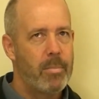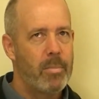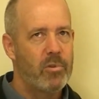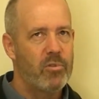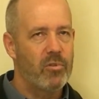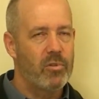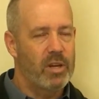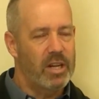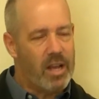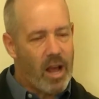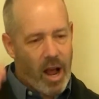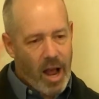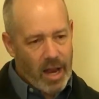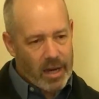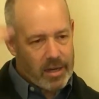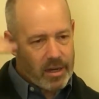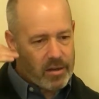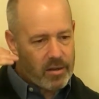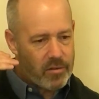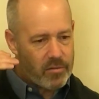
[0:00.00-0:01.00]
certain
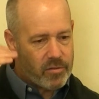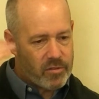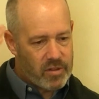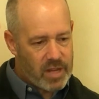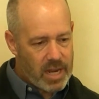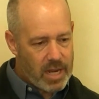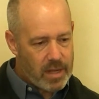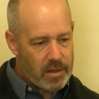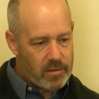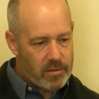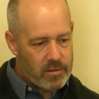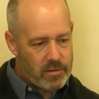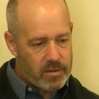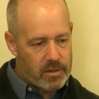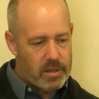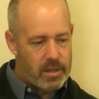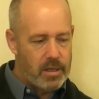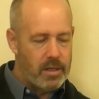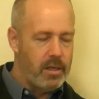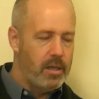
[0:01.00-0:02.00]
cognitive states
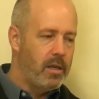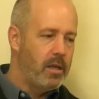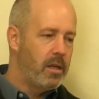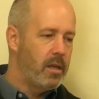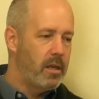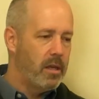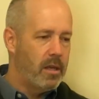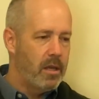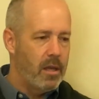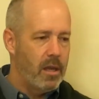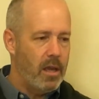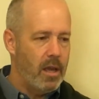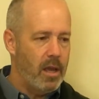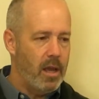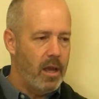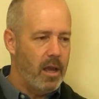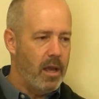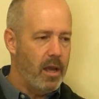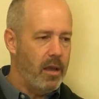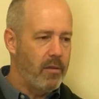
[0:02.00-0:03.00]

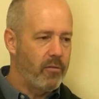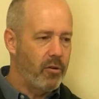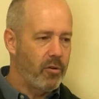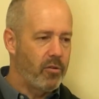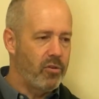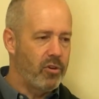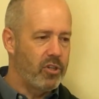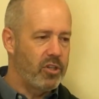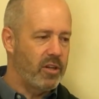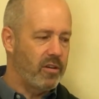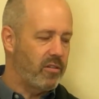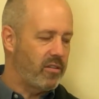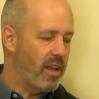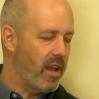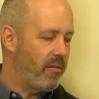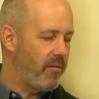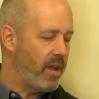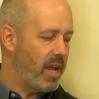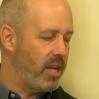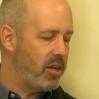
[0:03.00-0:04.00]
uh, for Christian
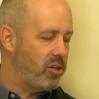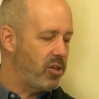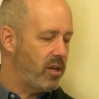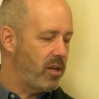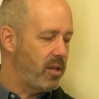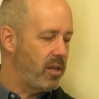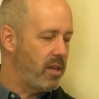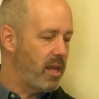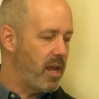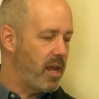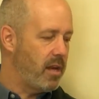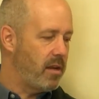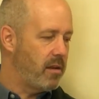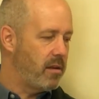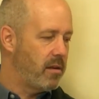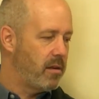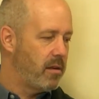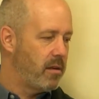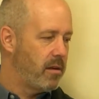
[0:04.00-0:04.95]
salvation, then